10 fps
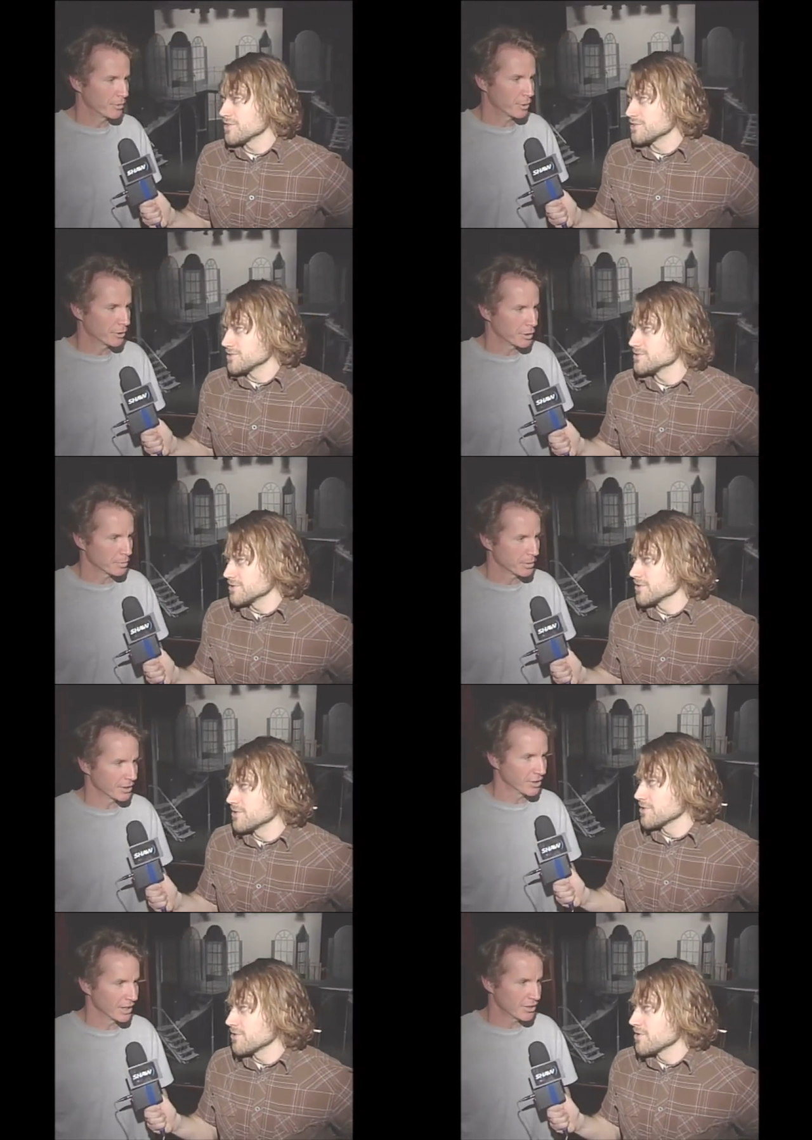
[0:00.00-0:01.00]
Speaker 1: Before Christmas
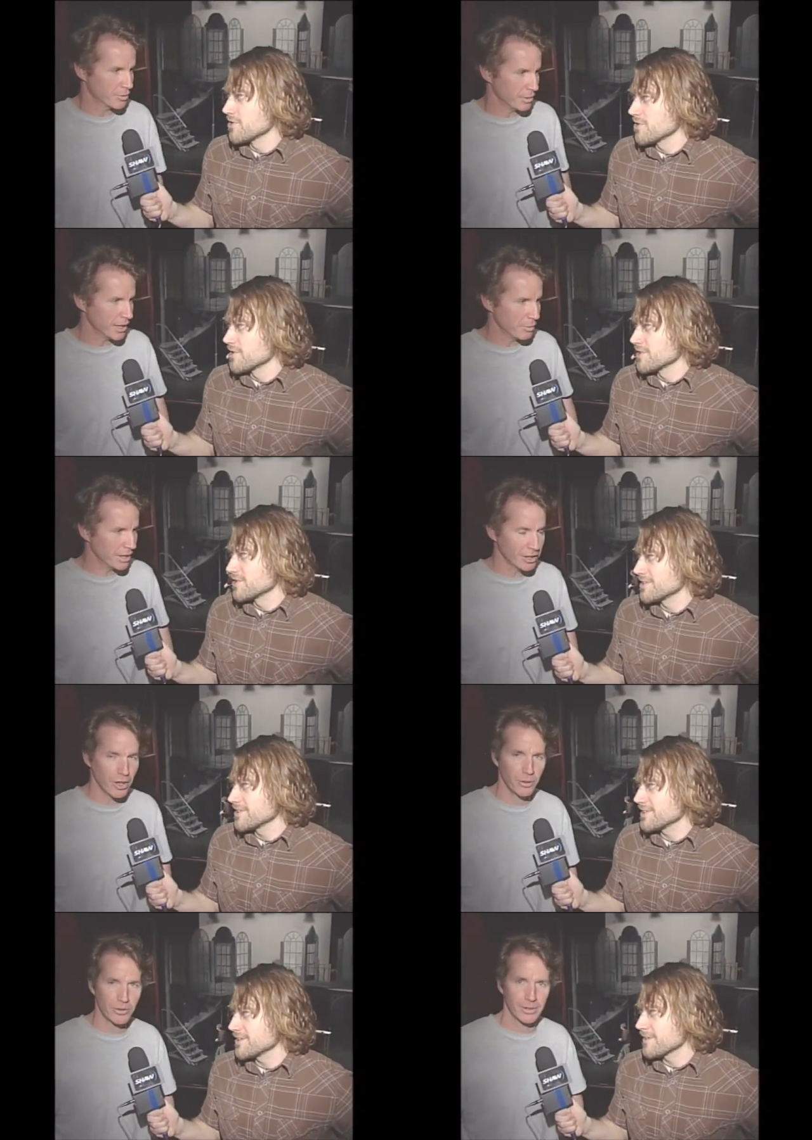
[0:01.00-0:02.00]
and all that. So yeah, we got
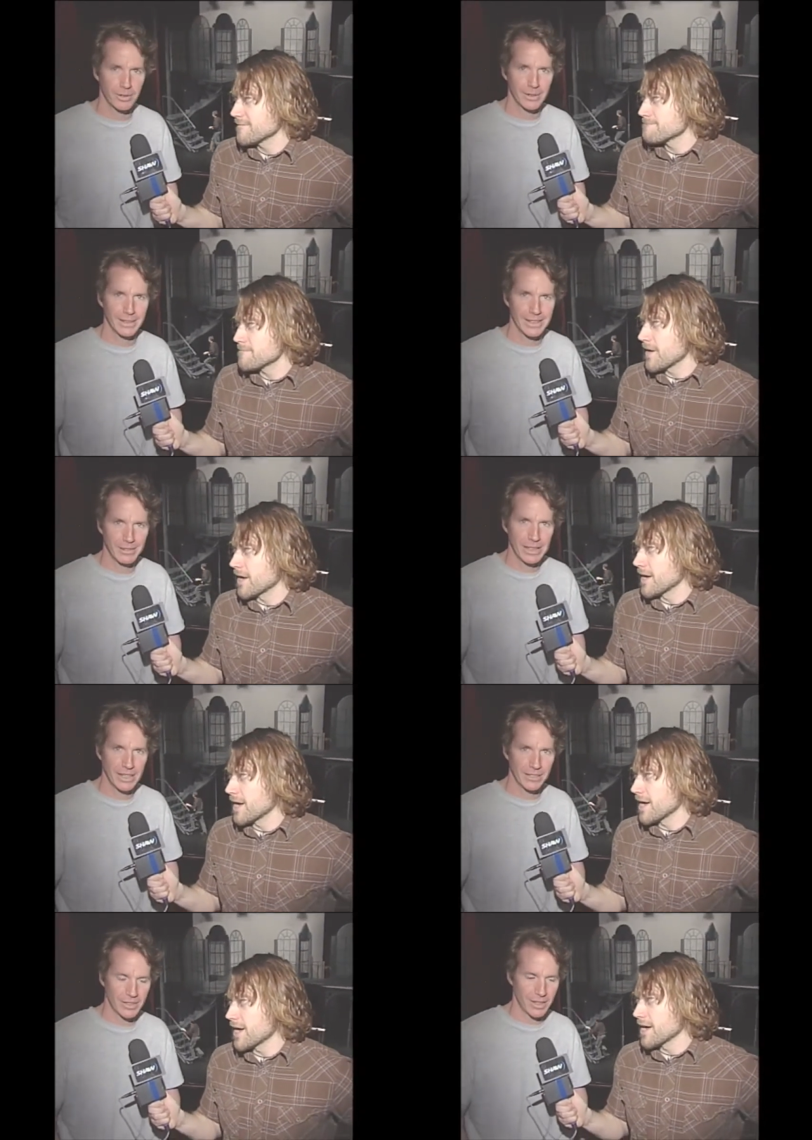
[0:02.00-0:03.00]
ghosts. Yeah, we
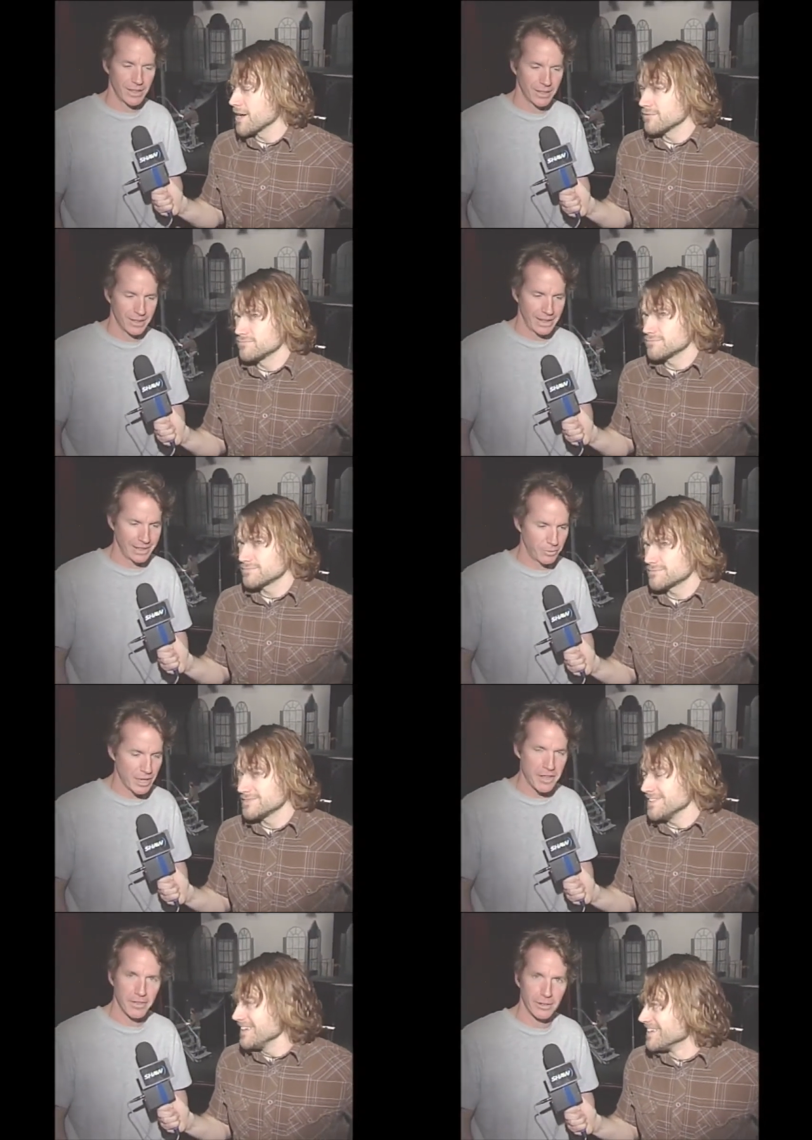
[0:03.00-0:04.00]
got and
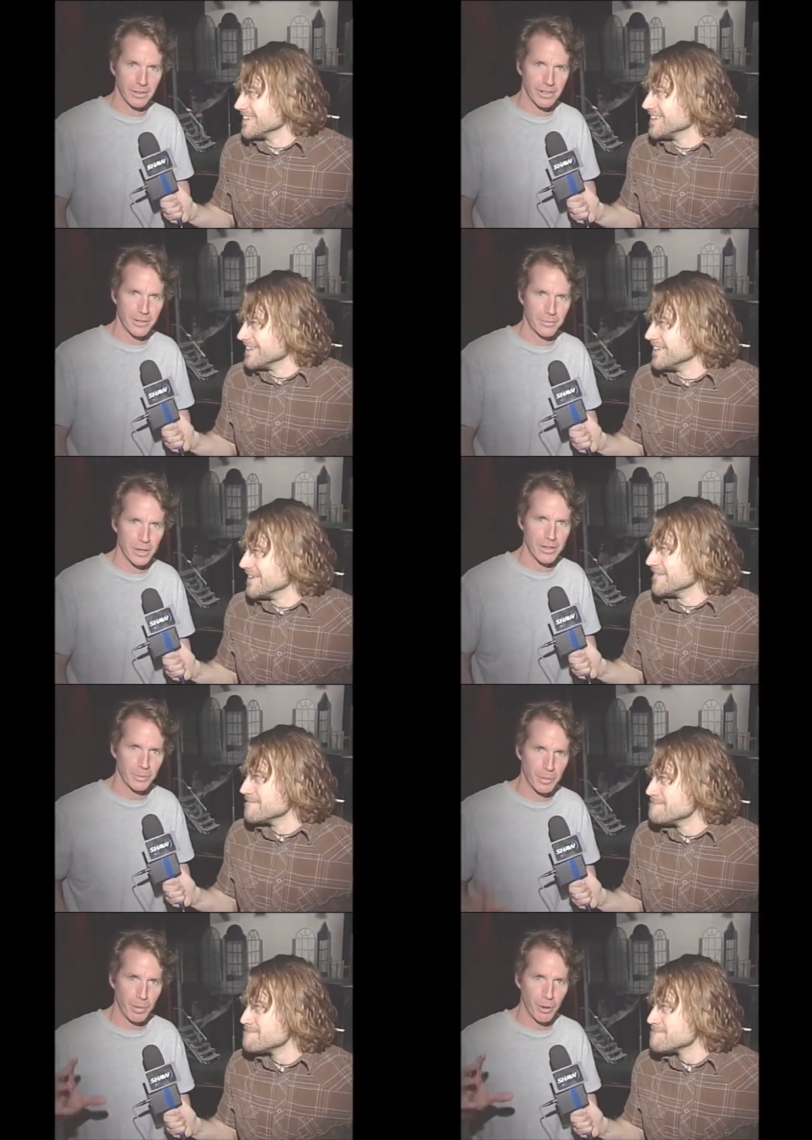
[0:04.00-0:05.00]
wreaths, lots of wreaths
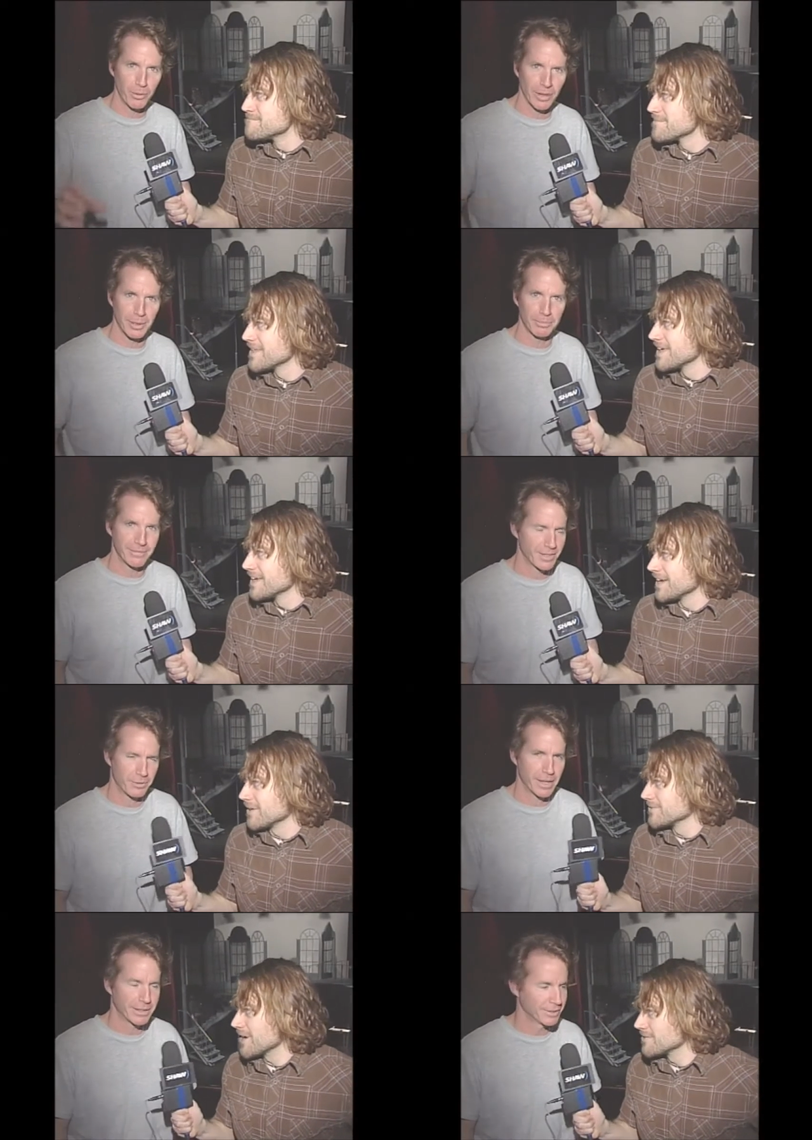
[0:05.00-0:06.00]
with bows on them.
Speaker 2: It's
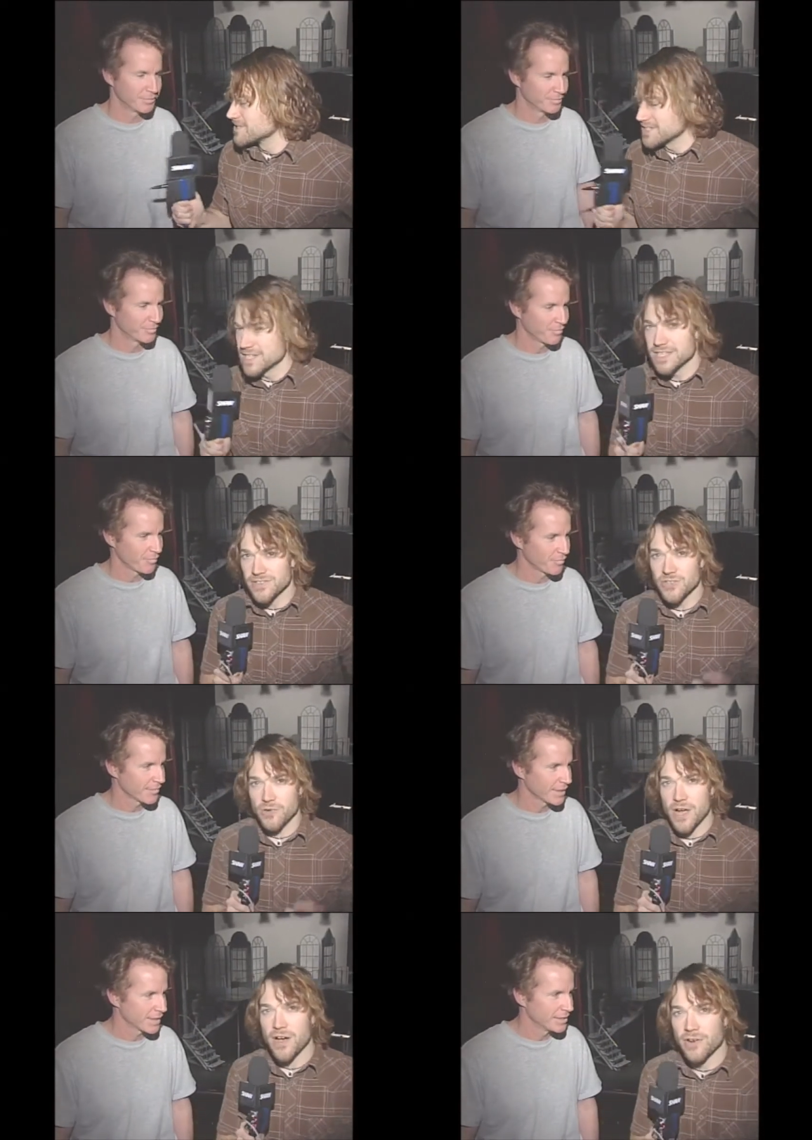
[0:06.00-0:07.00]
great. I was sitting in the
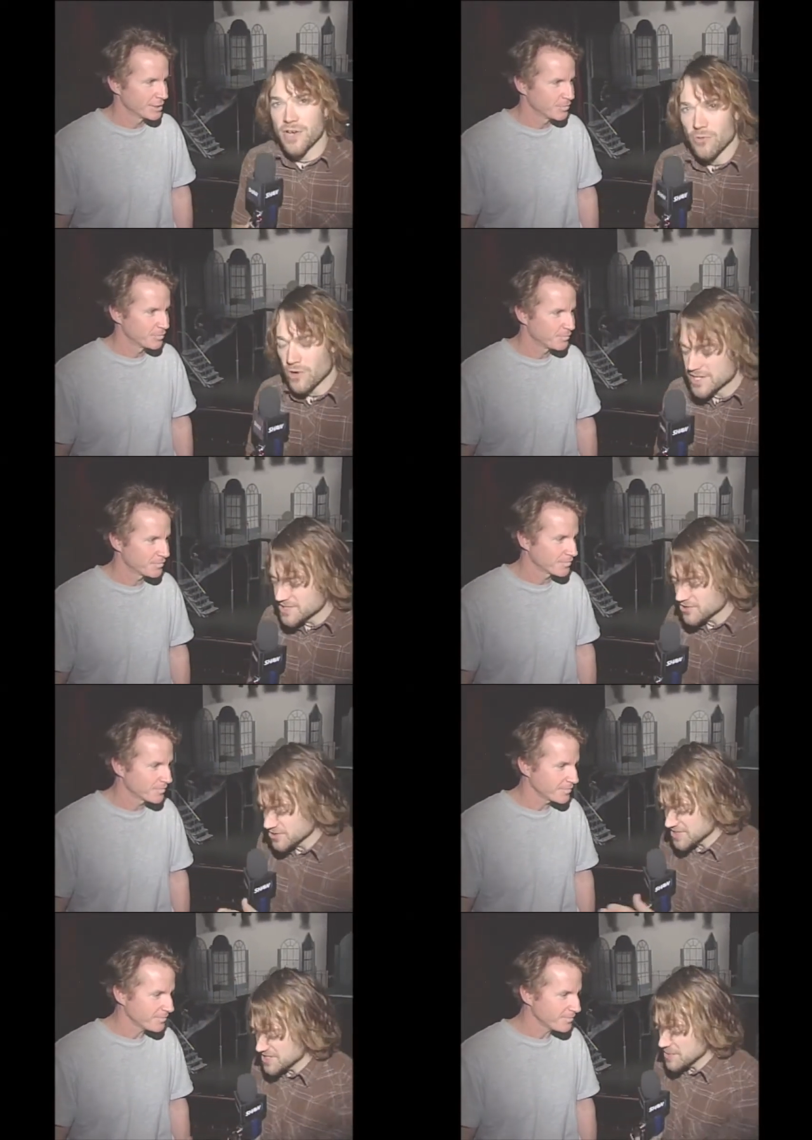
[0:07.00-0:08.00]
crowd watching the
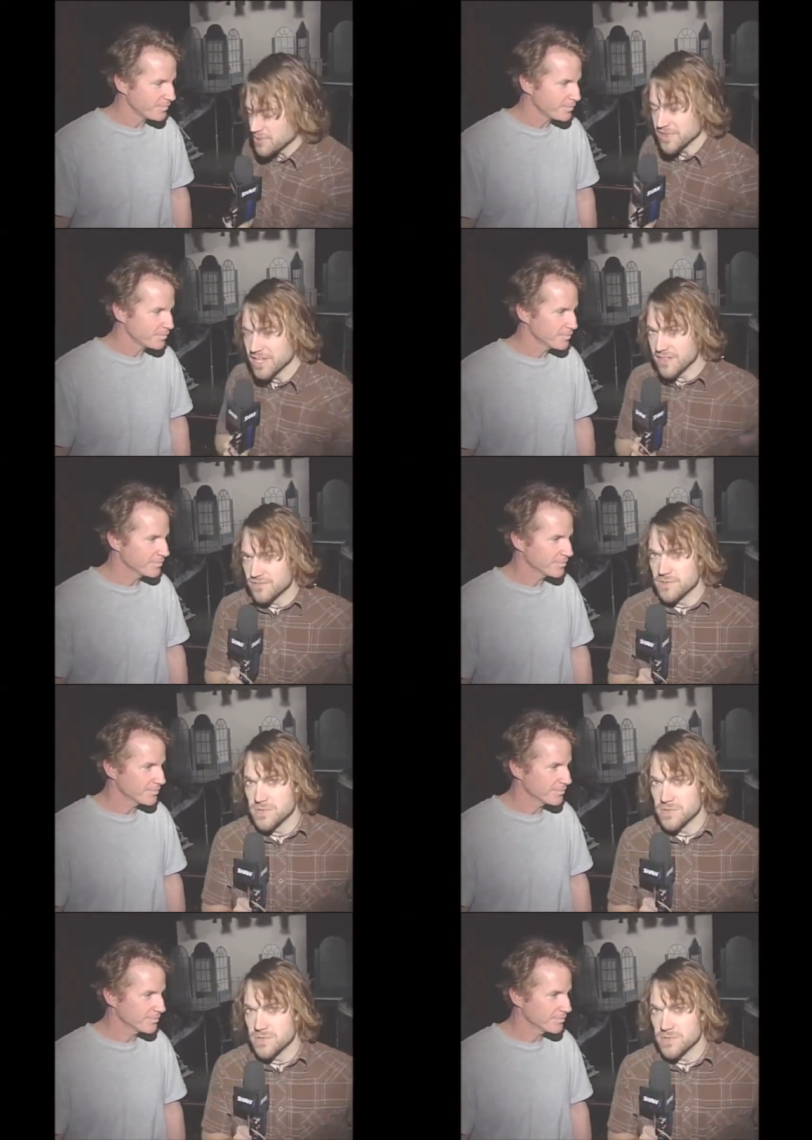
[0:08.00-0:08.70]
little snippet they give the